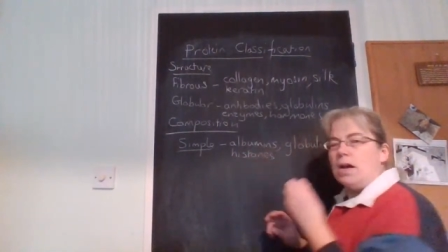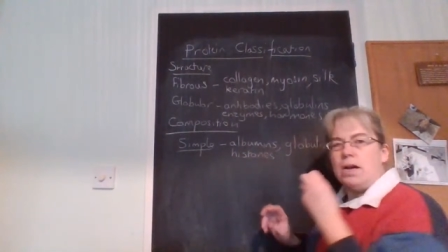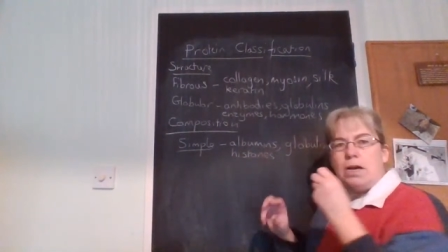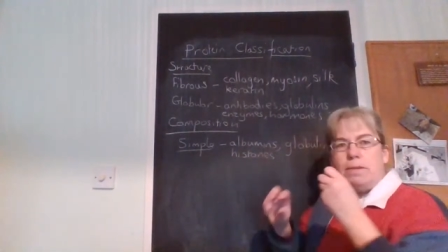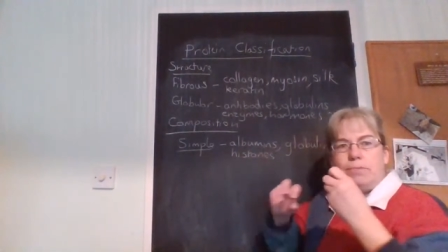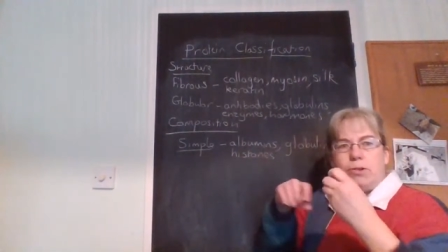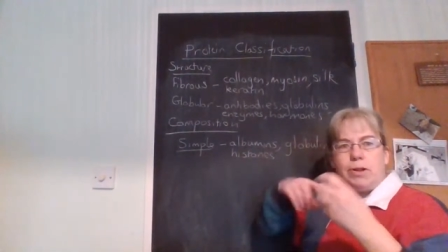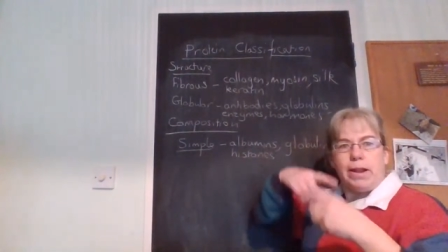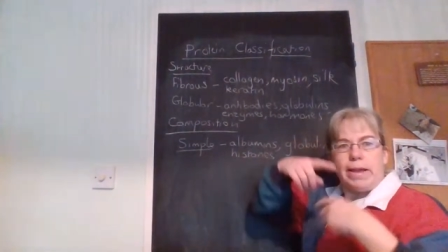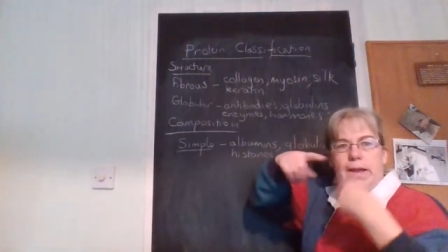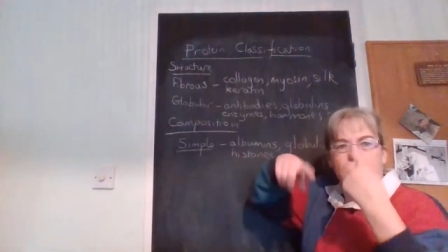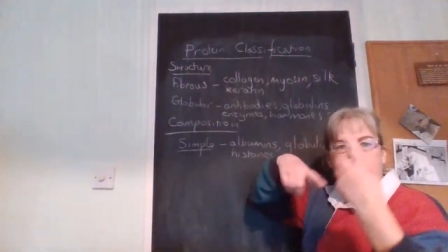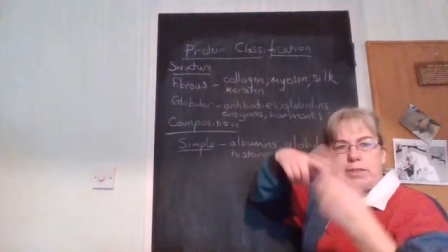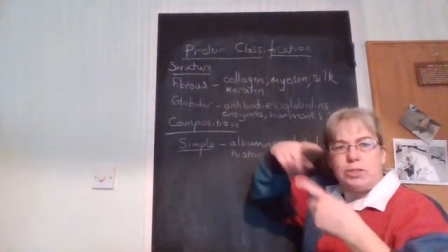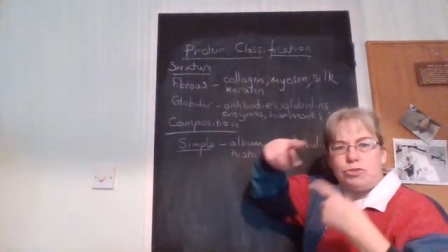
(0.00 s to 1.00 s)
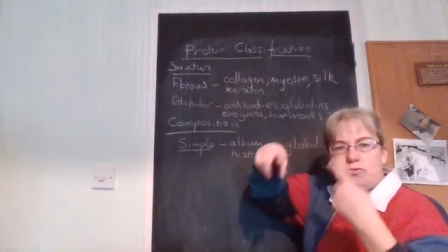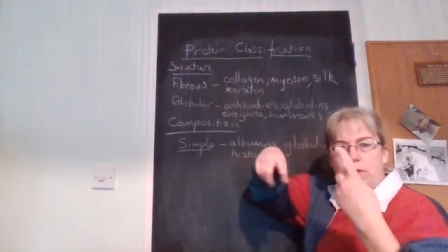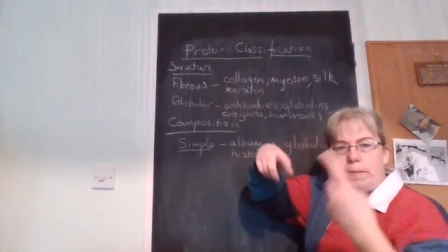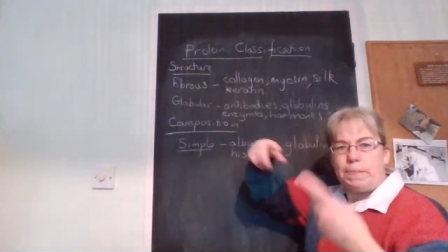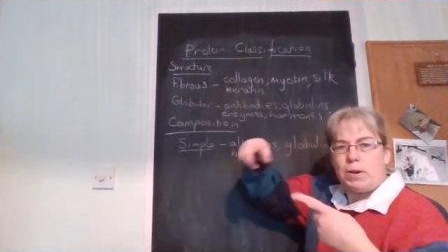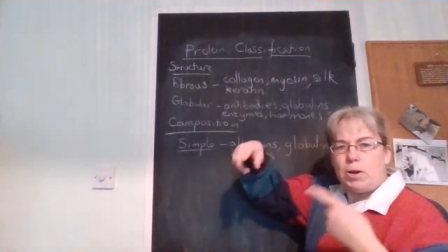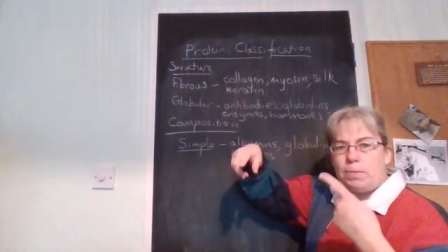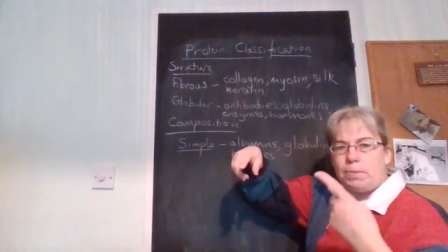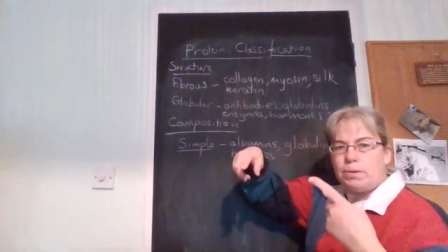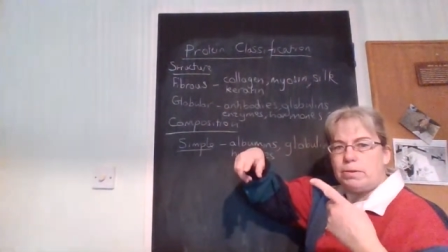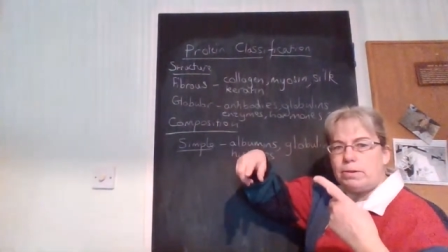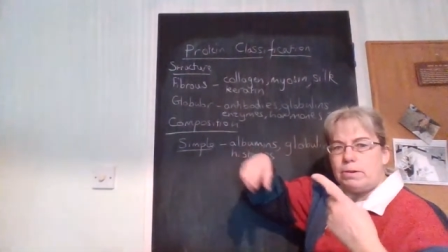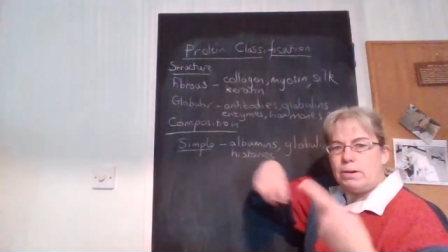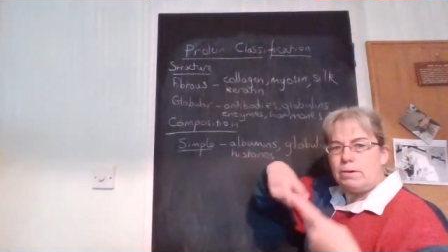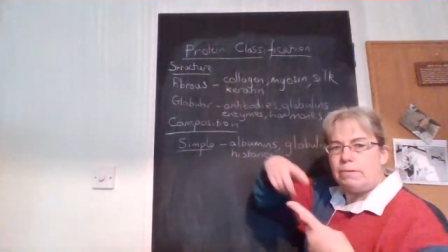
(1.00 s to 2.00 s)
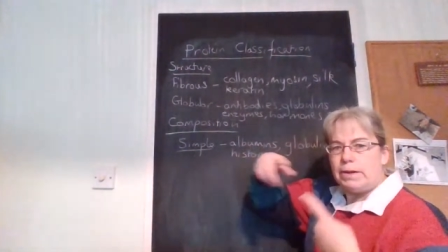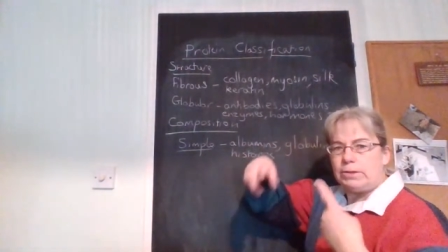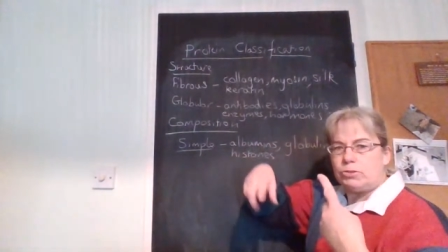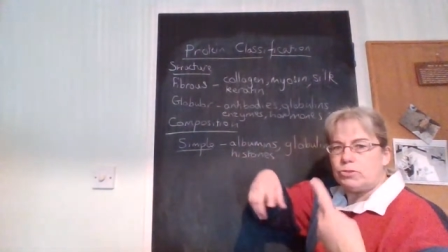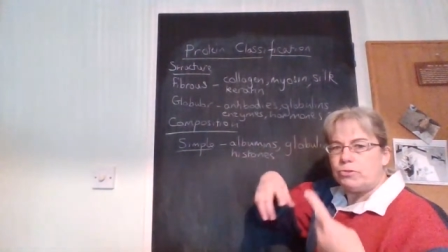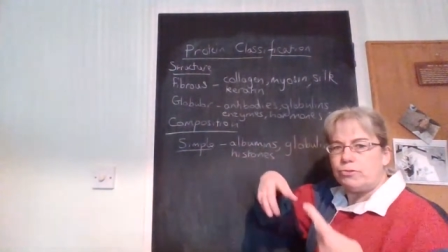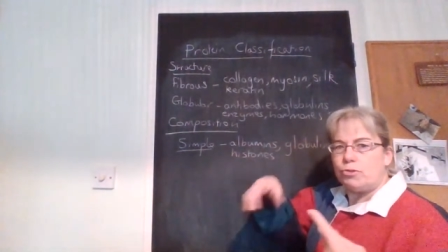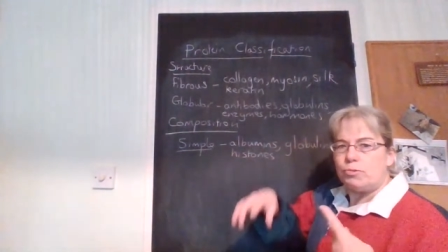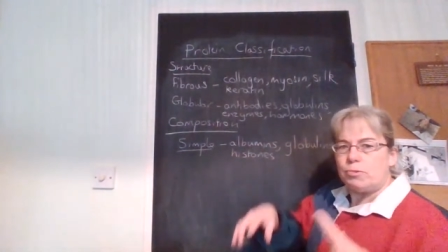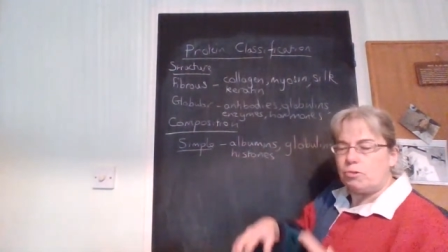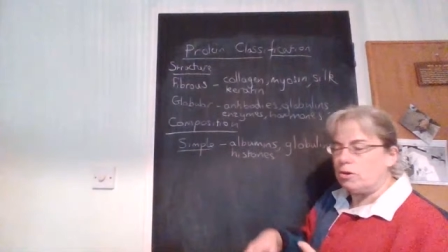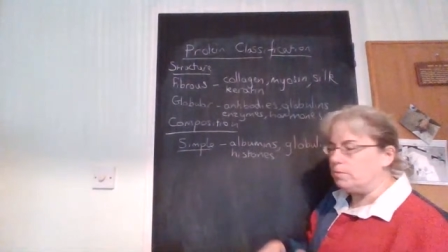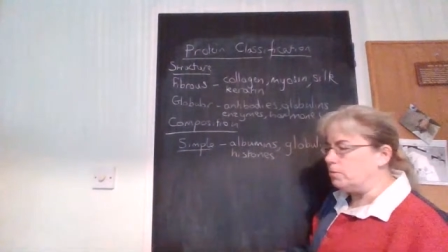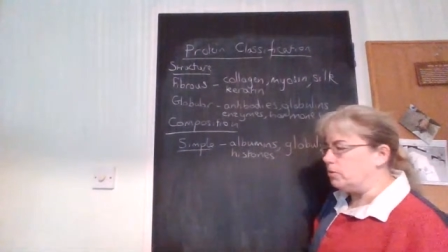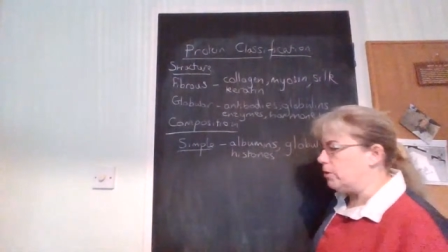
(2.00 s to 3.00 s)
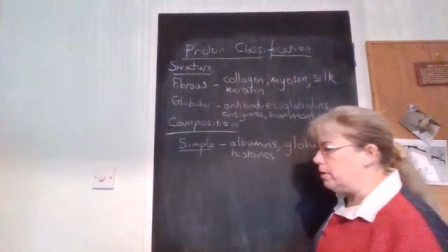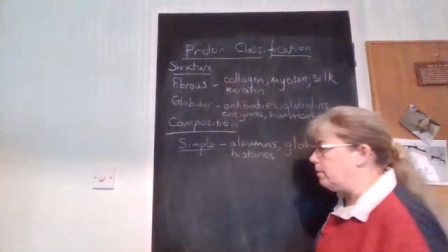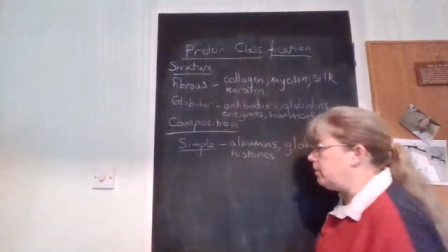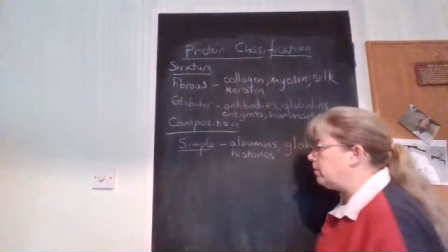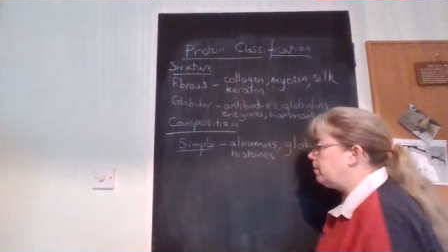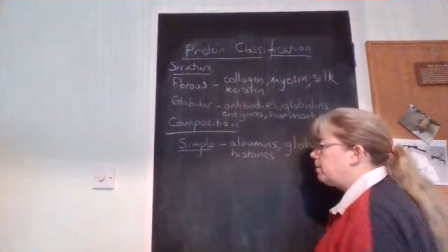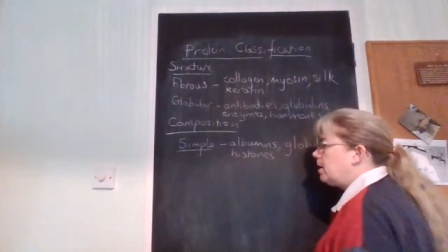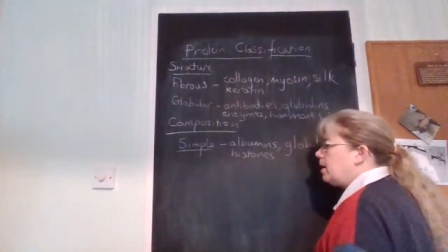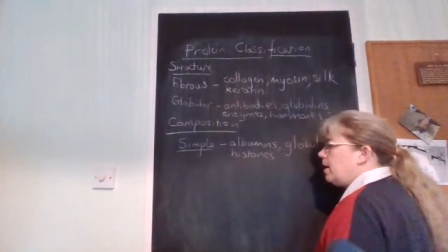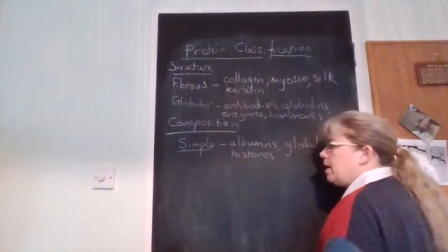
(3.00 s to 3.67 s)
nucleic acids wrap up around to form chromosomes.